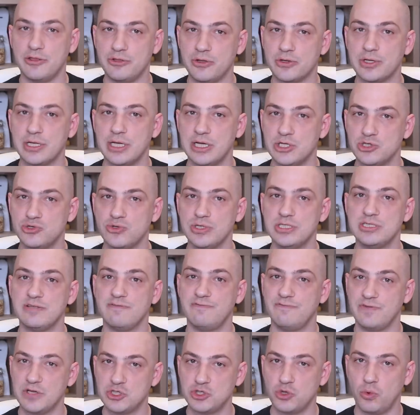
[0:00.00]
other countries'
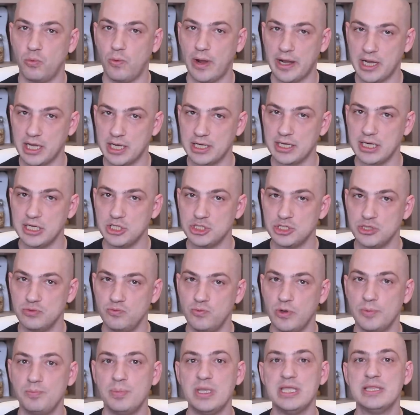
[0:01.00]
official
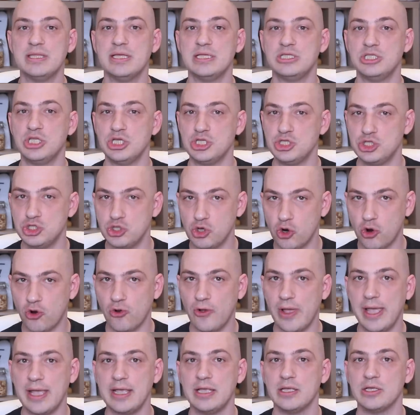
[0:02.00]
recognition would be the de
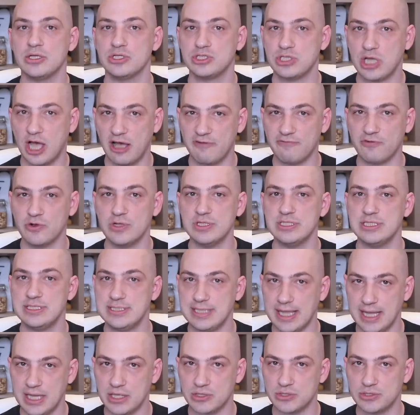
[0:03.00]
jure sovereign
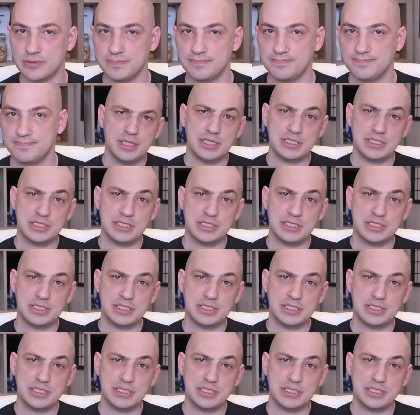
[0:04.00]
state.